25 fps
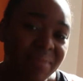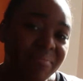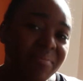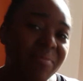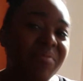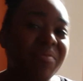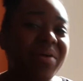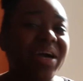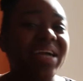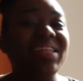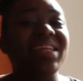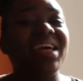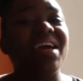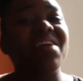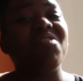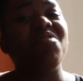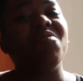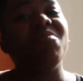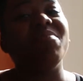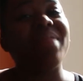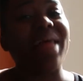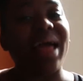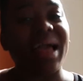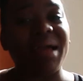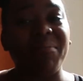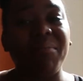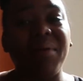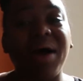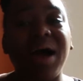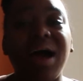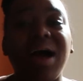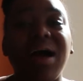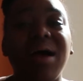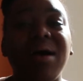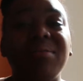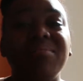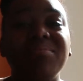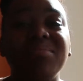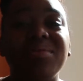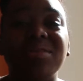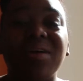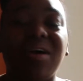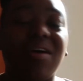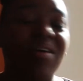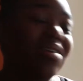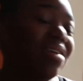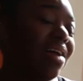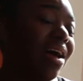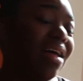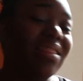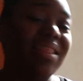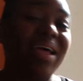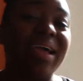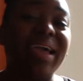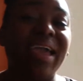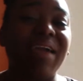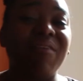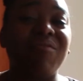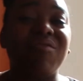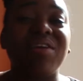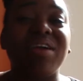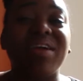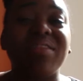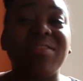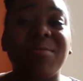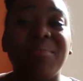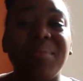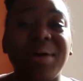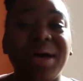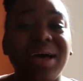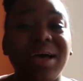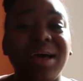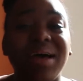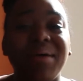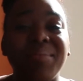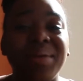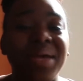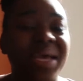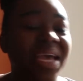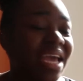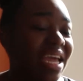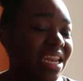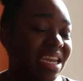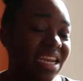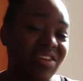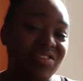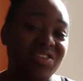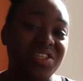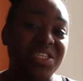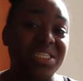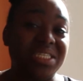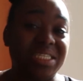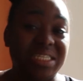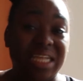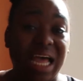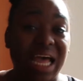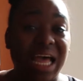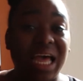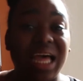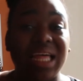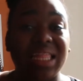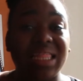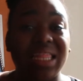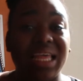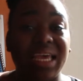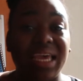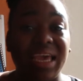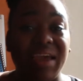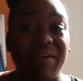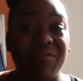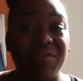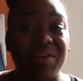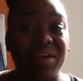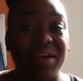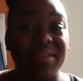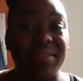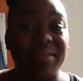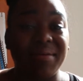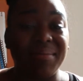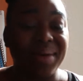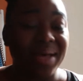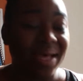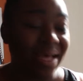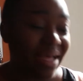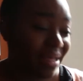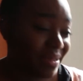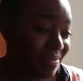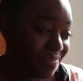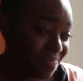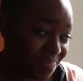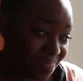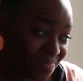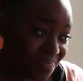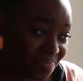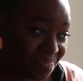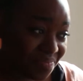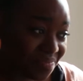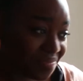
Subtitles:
but when I tell you black moms are not like every other mom, they're just not like every other mom.